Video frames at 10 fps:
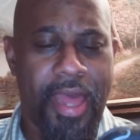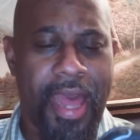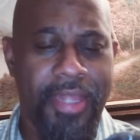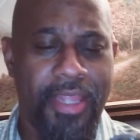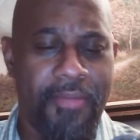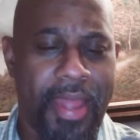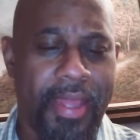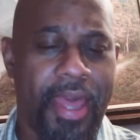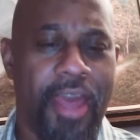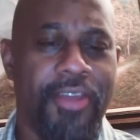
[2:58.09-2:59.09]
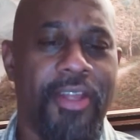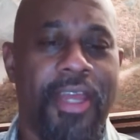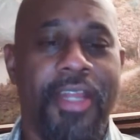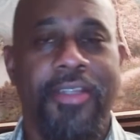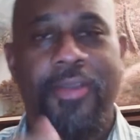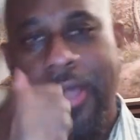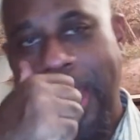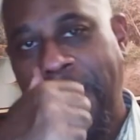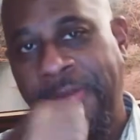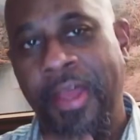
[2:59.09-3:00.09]
Handyman Calculator. So
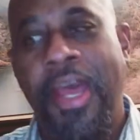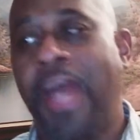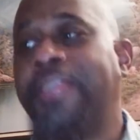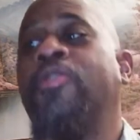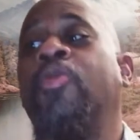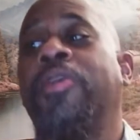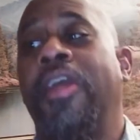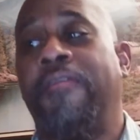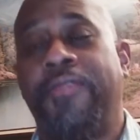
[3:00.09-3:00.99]
kind of a toolkit for